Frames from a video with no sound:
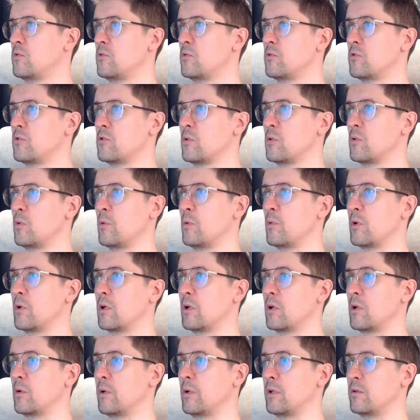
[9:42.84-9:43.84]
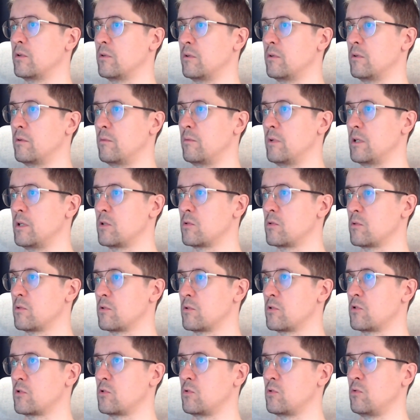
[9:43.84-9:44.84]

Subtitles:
So we want to go into the resource